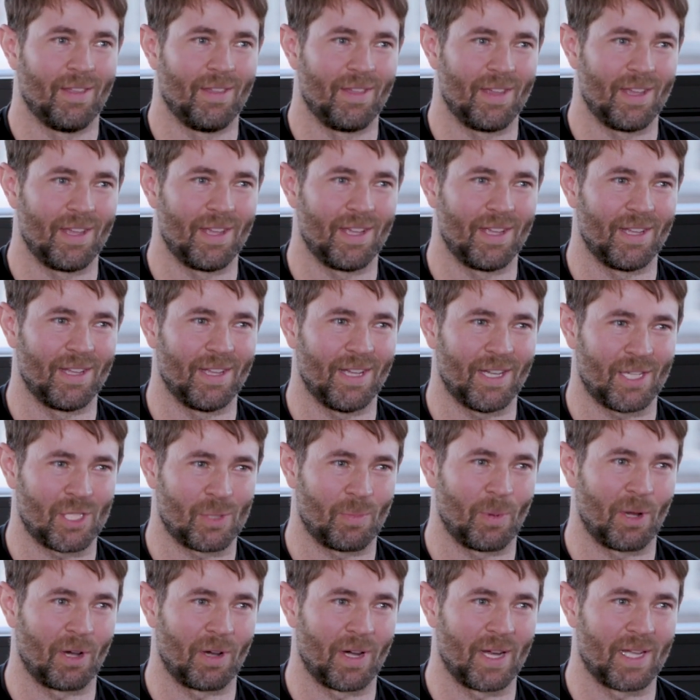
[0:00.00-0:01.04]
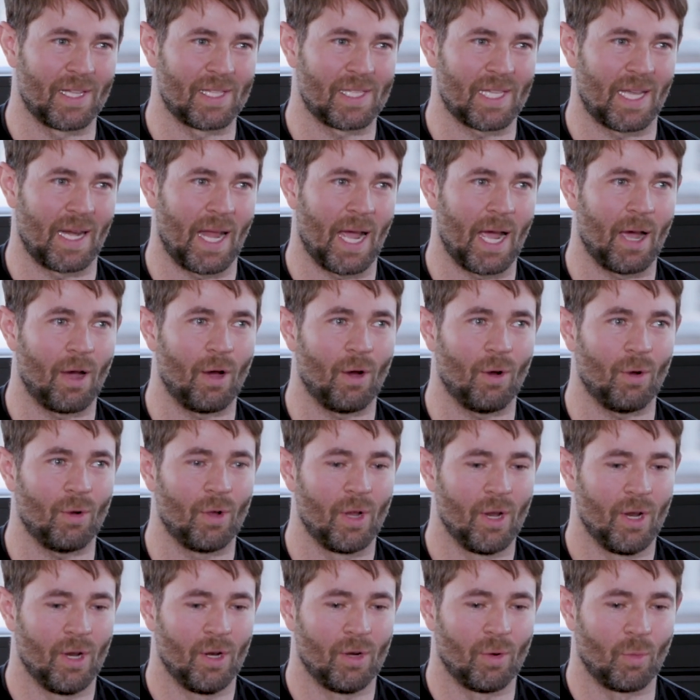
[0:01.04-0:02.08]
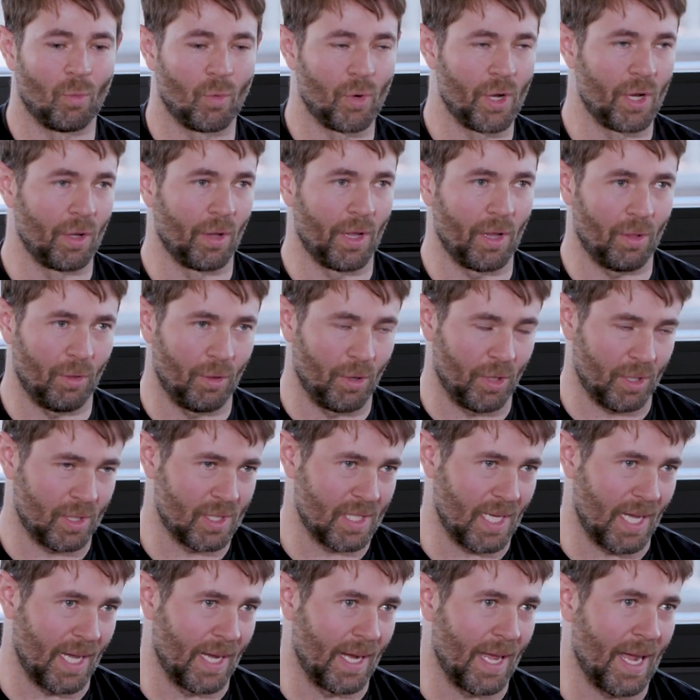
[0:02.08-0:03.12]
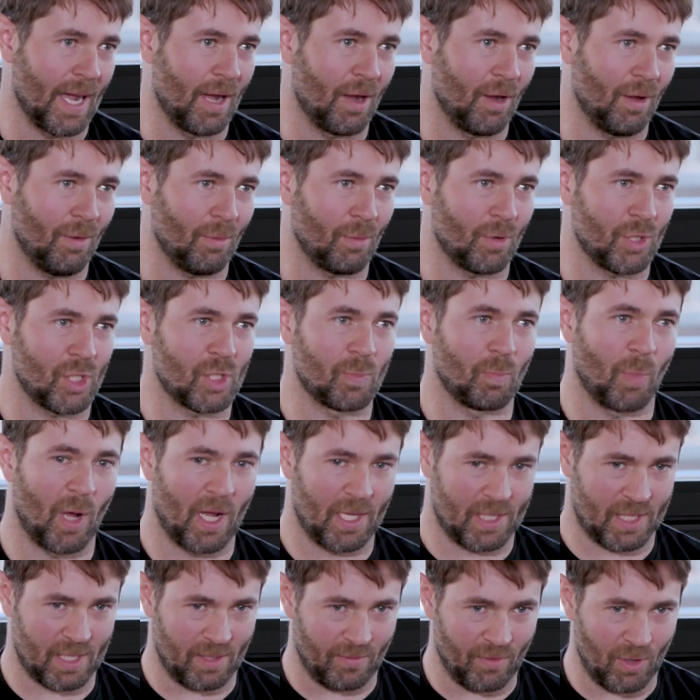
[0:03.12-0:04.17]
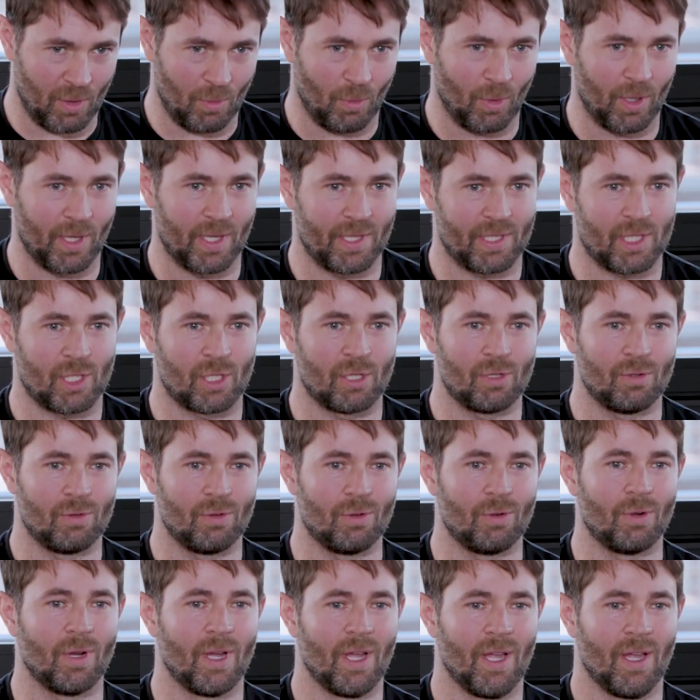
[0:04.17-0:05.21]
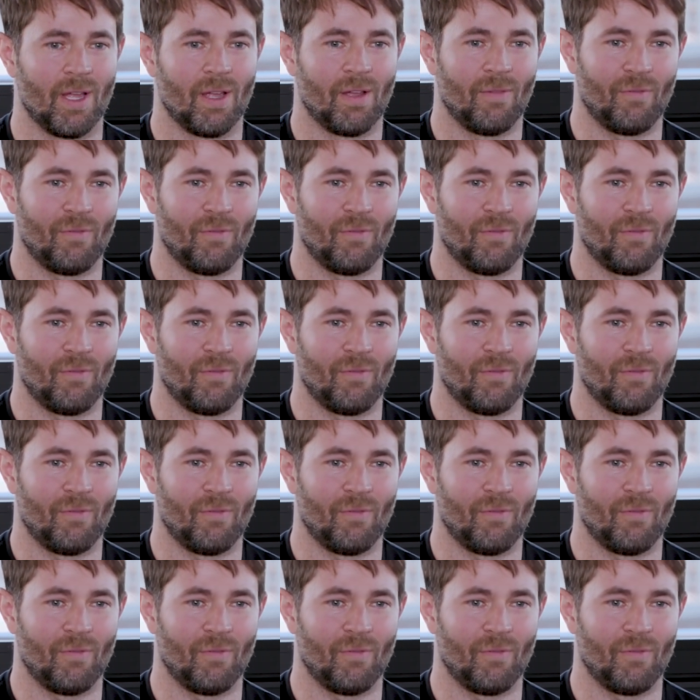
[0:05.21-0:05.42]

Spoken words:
the experience and how real it looked and how responsive it was to